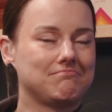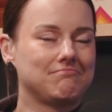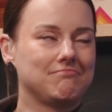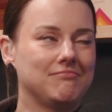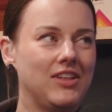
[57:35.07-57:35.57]

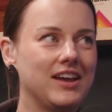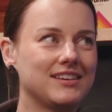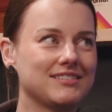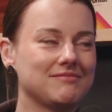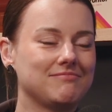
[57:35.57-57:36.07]
like
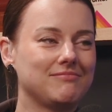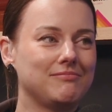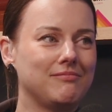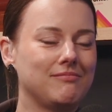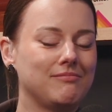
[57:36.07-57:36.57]

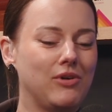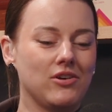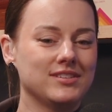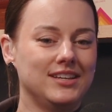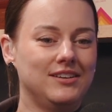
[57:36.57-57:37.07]

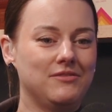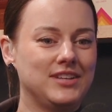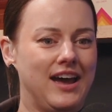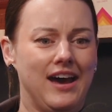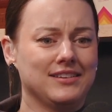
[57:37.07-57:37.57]
ballsy enough to
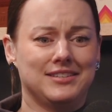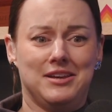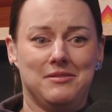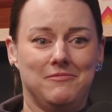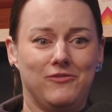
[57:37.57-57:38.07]
ask
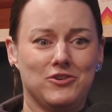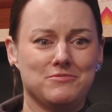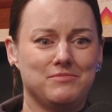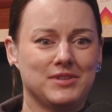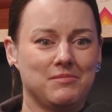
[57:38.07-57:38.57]
him for
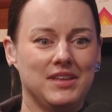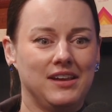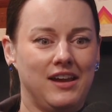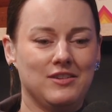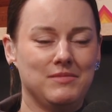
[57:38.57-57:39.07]
something
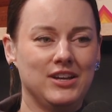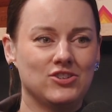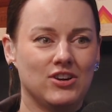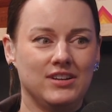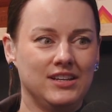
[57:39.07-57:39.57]
kind of major,
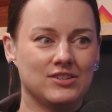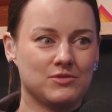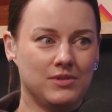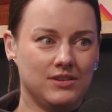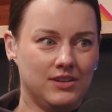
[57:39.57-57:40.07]
and he just
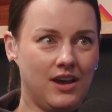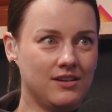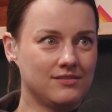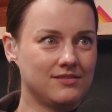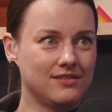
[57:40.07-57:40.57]
went, yeah.
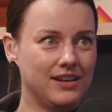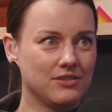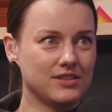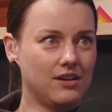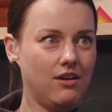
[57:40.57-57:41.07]
And I was
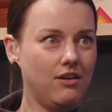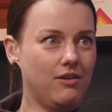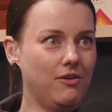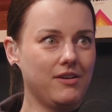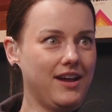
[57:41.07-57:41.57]
like, oh,
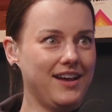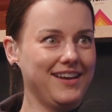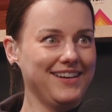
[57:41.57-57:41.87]
okay.